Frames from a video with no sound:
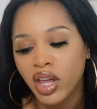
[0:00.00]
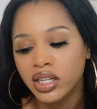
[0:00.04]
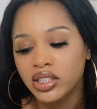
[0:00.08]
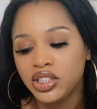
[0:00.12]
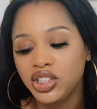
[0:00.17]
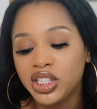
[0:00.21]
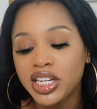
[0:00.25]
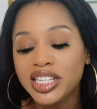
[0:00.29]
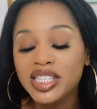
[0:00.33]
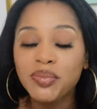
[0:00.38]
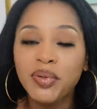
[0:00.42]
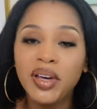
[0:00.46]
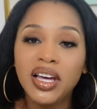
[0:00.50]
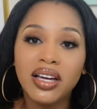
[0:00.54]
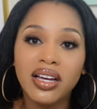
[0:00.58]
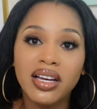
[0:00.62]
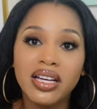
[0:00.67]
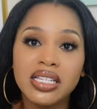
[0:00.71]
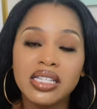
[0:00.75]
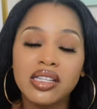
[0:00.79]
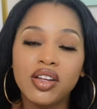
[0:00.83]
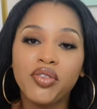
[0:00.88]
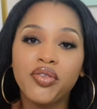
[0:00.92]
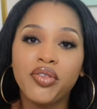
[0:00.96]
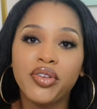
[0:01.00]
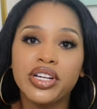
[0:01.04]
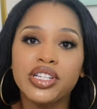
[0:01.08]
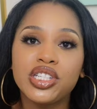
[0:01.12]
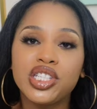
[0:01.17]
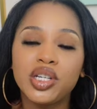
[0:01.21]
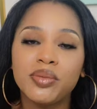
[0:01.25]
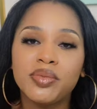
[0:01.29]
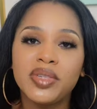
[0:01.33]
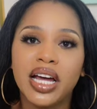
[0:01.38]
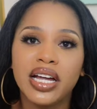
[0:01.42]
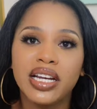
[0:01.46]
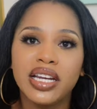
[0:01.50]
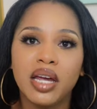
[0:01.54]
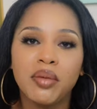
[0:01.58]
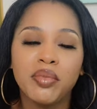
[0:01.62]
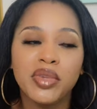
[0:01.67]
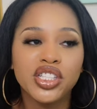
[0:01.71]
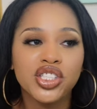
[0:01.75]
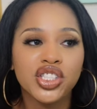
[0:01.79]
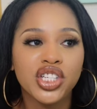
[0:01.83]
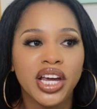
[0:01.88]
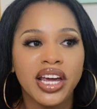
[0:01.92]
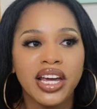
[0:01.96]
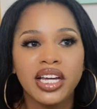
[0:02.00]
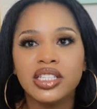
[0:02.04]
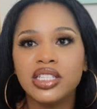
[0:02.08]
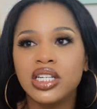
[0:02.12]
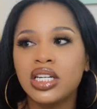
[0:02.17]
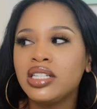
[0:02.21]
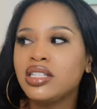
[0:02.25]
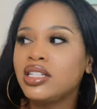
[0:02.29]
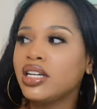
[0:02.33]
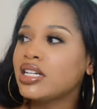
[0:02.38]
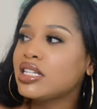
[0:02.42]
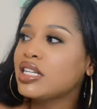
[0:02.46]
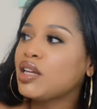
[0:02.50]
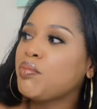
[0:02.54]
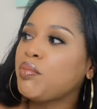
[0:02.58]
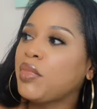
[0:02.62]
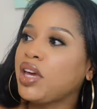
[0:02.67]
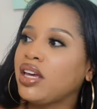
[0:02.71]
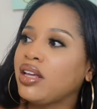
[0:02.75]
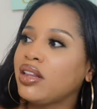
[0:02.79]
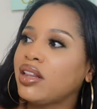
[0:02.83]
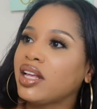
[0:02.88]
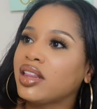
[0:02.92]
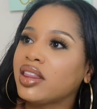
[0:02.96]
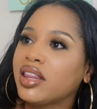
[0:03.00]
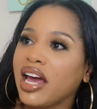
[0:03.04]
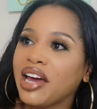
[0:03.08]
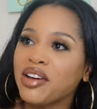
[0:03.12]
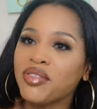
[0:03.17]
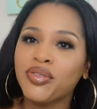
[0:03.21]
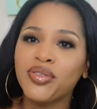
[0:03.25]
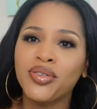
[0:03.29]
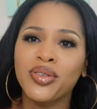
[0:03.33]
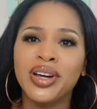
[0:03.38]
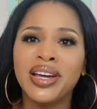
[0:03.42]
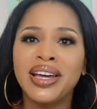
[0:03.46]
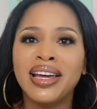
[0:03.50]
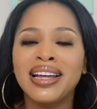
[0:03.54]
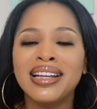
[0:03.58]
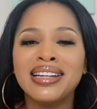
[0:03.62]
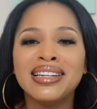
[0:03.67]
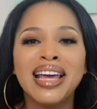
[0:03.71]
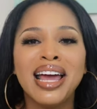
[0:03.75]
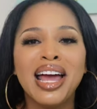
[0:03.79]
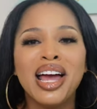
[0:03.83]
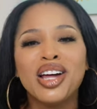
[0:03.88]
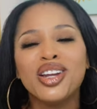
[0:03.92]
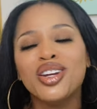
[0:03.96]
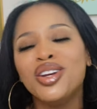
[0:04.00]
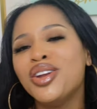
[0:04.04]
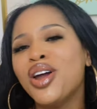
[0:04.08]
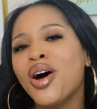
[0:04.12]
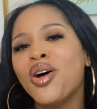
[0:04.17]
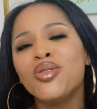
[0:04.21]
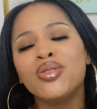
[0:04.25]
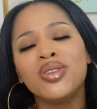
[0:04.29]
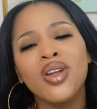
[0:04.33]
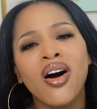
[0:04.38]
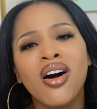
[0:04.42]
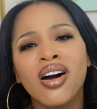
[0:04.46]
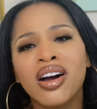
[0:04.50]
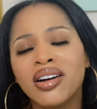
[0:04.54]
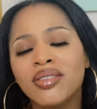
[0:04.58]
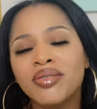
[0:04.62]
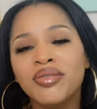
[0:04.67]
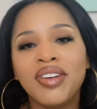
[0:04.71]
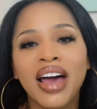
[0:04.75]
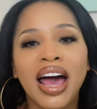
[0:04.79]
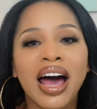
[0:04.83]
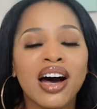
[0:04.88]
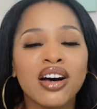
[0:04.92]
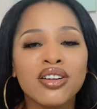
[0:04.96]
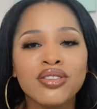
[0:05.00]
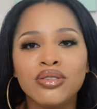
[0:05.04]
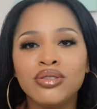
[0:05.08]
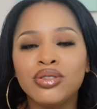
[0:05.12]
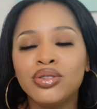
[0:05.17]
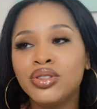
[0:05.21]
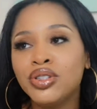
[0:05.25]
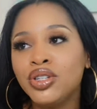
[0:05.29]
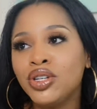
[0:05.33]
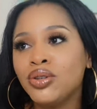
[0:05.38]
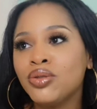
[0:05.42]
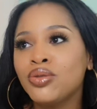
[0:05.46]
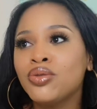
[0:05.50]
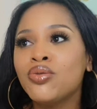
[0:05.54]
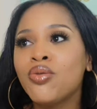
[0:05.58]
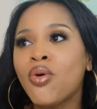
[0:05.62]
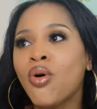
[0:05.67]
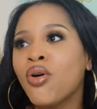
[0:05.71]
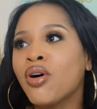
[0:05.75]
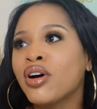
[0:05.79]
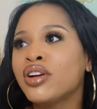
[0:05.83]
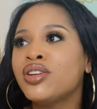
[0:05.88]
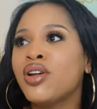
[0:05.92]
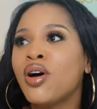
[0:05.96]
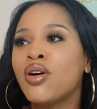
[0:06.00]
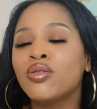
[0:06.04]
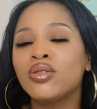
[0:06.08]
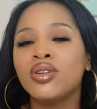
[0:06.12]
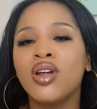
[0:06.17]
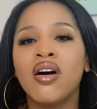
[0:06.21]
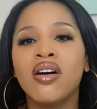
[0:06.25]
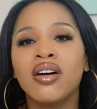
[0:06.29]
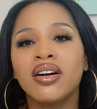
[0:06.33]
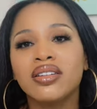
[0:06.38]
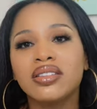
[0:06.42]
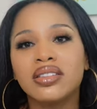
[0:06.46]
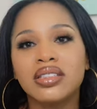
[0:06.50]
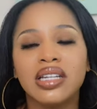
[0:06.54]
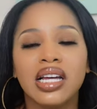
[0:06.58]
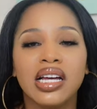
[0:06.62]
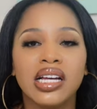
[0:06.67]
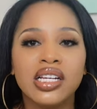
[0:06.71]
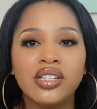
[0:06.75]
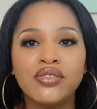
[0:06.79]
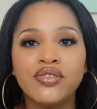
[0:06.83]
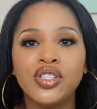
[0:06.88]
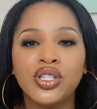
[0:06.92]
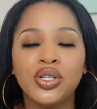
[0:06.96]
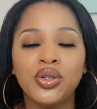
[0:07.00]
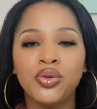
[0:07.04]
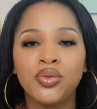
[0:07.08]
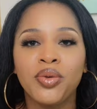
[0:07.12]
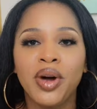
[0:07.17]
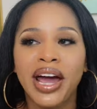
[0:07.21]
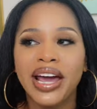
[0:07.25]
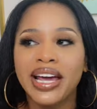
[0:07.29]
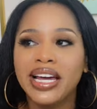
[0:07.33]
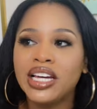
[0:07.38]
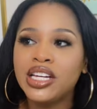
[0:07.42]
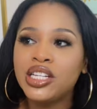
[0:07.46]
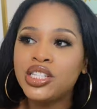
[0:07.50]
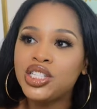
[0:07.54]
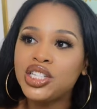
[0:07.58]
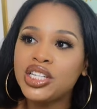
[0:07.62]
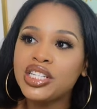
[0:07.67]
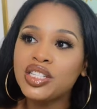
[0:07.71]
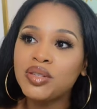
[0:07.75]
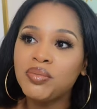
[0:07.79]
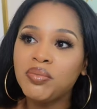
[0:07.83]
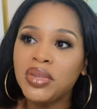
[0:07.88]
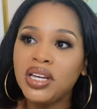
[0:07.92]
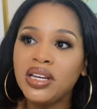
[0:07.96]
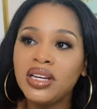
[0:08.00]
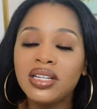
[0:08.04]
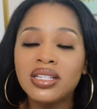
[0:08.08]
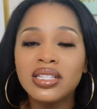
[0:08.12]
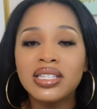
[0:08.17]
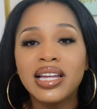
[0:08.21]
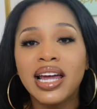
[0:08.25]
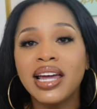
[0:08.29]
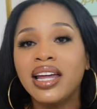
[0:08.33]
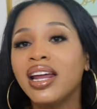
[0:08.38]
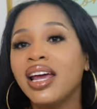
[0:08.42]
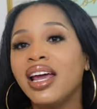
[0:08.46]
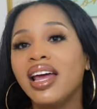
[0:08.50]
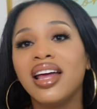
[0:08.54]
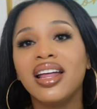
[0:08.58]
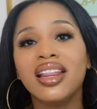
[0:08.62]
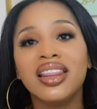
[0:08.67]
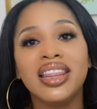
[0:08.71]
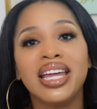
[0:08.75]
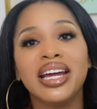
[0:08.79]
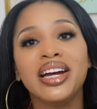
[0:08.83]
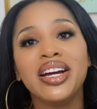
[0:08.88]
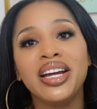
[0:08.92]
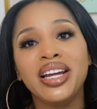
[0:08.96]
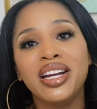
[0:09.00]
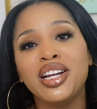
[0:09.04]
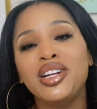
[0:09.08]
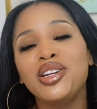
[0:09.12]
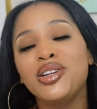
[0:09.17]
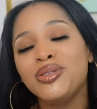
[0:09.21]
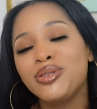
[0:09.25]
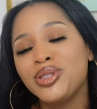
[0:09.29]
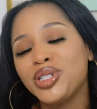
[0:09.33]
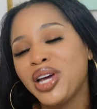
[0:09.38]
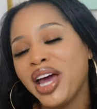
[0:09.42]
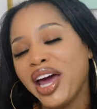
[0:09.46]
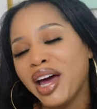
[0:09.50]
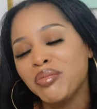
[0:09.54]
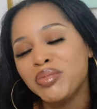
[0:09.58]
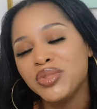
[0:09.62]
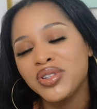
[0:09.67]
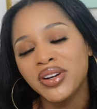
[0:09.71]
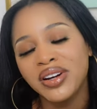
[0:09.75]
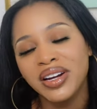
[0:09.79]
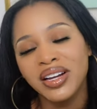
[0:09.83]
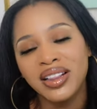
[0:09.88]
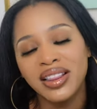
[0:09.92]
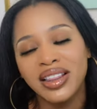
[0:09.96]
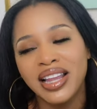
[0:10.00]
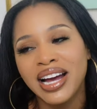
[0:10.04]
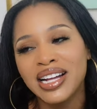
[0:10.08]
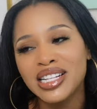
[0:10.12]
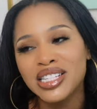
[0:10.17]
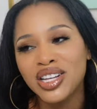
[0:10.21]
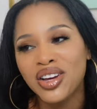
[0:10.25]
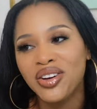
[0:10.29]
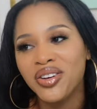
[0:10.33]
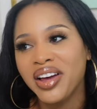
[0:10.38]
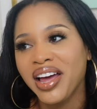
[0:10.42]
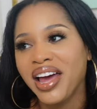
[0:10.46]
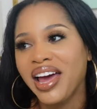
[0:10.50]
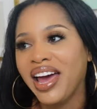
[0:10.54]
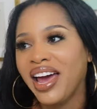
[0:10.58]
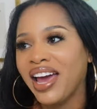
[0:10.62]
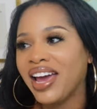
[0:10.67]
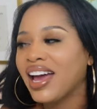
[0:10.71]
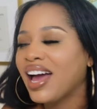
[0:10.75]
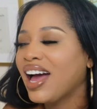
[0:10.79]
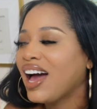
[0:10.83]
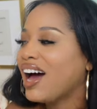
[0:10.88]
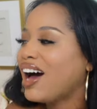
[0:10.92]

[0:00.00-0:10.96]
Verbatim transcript: just because the friendship dynamics change, it doesn't mean that that friend no longer values you or no longer loves you, right? It just means that they're in a new chapter and that's okay.